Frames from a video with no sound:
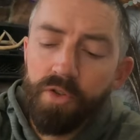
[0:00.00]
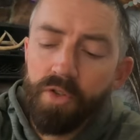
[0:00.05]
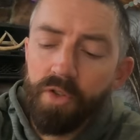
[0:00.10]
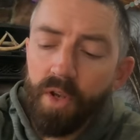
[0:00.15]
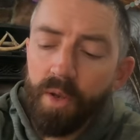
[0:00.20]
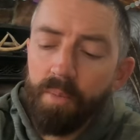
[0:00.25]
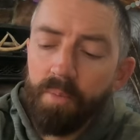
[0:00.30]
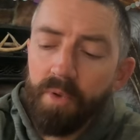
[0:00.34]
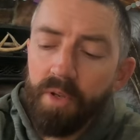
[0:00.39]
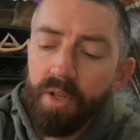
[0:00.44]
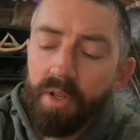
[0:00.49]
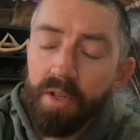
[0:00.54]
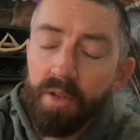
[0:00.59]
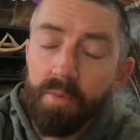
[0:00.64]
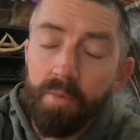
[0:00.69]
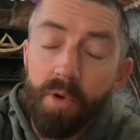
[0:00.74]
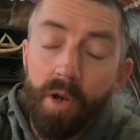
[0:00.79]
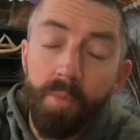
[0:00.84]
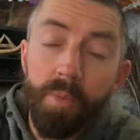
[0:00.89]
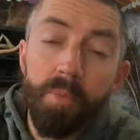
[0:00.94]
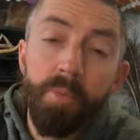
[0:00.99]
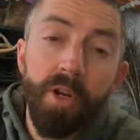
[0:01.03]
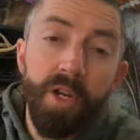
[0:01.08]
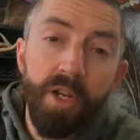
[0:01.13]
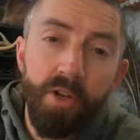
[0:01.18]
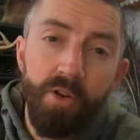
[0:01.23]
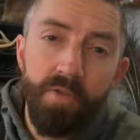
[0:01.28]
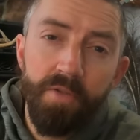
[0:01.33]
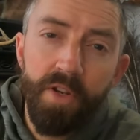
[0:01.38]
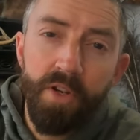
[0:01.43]
So I'm gonna, I'll be
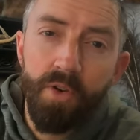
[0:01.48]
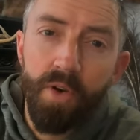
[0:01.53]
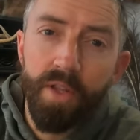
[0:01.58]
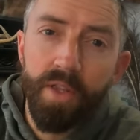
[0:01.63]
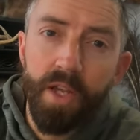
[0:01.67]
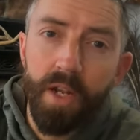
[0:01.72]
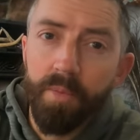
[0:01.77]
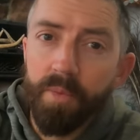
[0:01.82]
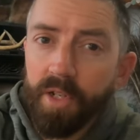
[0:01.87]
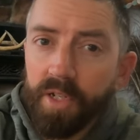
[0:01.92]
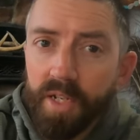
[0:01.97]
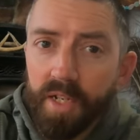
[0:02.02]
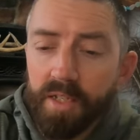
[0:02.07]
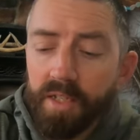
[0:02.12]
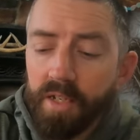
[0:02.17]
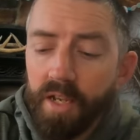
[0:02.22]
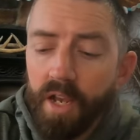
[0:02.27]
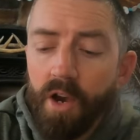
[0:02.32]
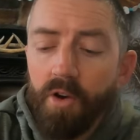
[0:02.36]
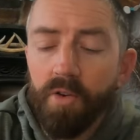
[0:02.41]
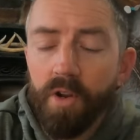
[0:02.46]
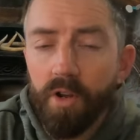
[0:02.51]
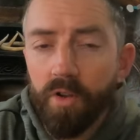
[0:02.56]
bringing you a video on that. I'm gonna test it out.